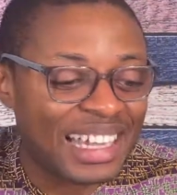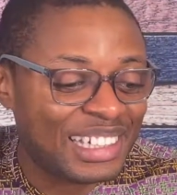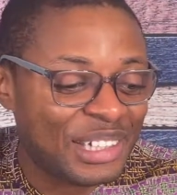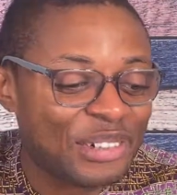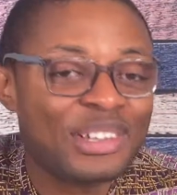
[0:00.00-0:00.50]

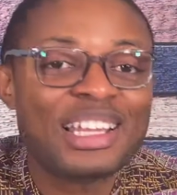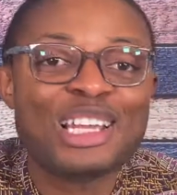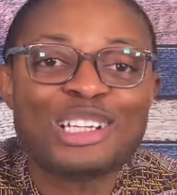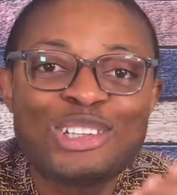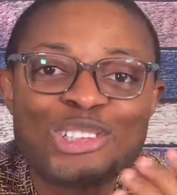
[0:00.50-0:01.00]
And you know,
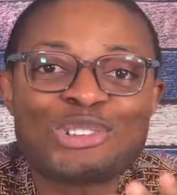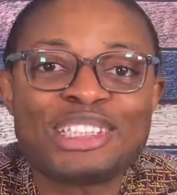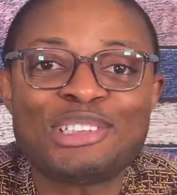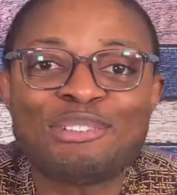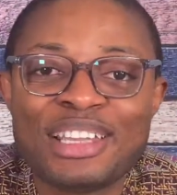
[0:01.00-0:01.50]
this
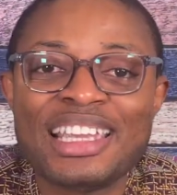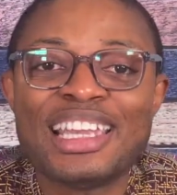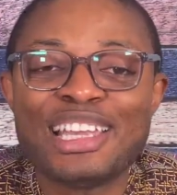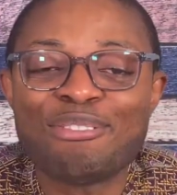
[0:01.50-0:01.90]
was the way